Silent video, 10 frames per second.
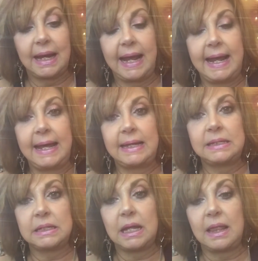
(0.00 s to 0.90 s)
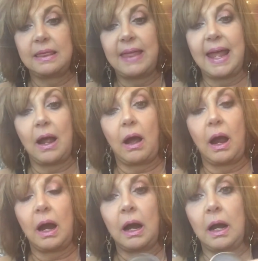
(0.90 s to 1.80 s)
And they
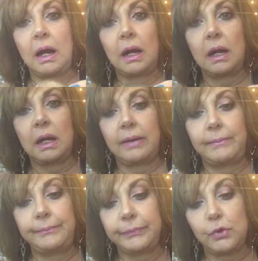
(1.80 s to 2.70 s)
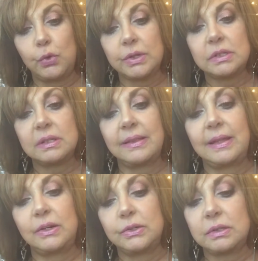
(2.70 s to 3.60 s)
are, of course,
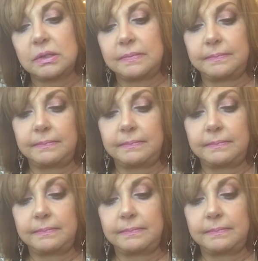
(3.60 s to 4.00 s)
there's,